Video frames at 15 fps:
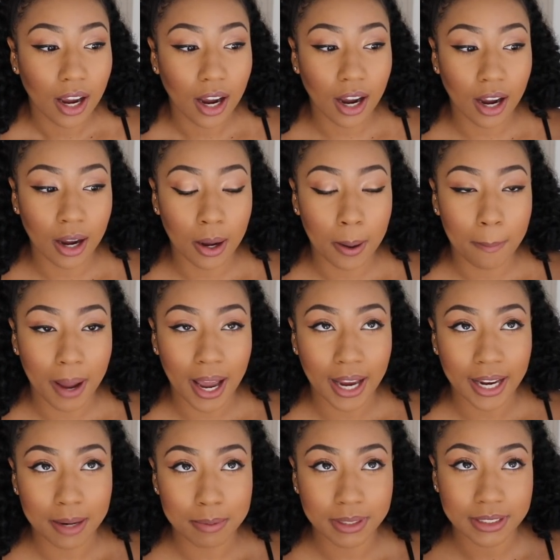I
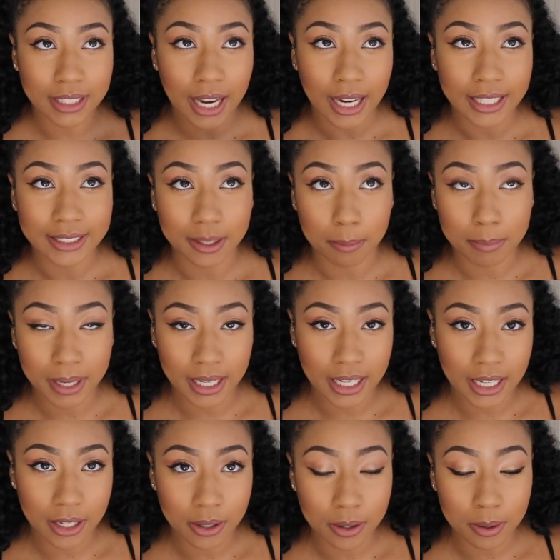am a size
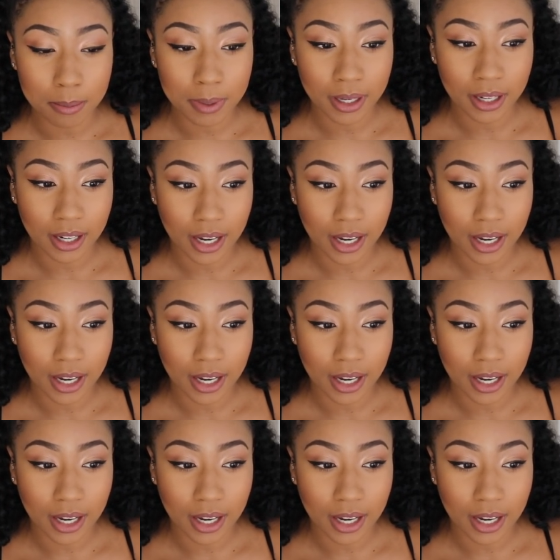medium